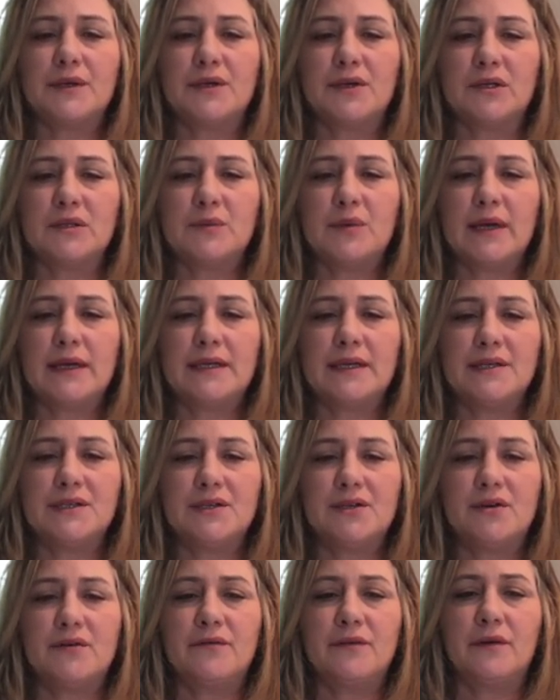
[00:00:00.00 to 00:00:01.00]
nurse
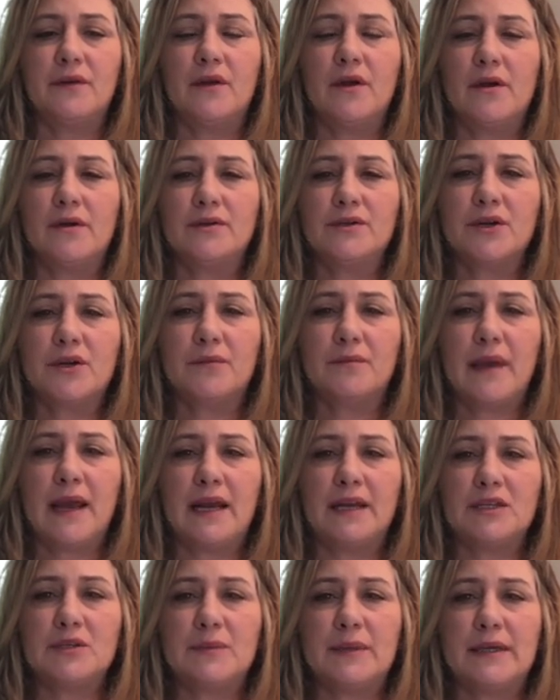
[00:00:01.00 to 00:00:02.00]
practitioner for long-term
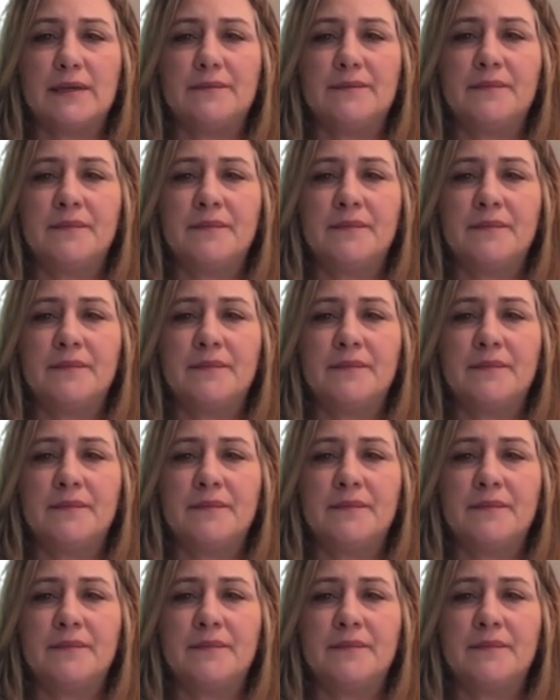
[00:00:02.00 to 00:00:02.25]
management.